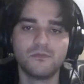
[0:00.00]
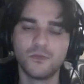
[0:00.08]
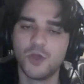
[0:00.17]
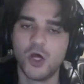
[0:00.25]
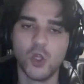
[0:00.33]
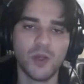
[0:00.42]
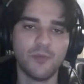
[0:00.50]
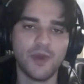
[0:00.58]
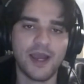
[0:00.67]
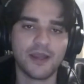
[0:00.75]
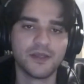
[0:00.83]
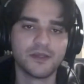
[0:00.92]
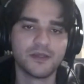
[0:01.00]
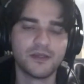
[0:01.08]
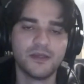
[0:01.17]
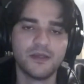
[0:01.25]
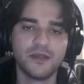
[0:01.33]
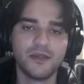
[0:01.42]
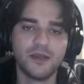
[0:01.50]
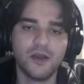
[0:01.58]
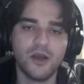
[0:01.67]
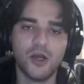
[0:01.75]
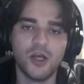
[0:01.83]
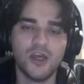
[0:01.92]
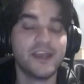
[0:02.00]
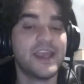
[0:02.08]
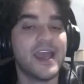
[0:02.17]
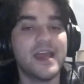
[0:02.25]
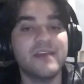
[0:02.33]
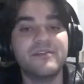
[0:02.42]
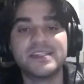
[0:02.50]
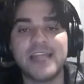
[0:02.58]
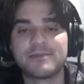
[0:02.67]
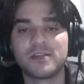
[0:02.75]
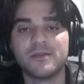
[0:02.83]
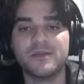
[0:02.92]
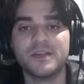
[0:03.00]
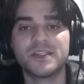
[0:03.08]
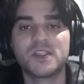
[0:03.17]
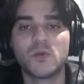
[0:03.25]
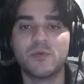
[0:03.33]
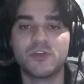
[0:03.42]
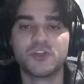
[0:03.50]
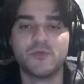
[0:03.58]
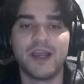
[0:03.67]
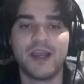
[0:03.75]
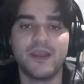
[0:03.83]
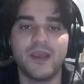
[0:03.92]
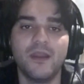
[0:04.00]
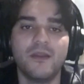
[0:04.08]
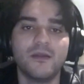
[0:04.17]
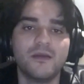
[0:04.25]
all the way back. Again, if he steps on this, we push him back again.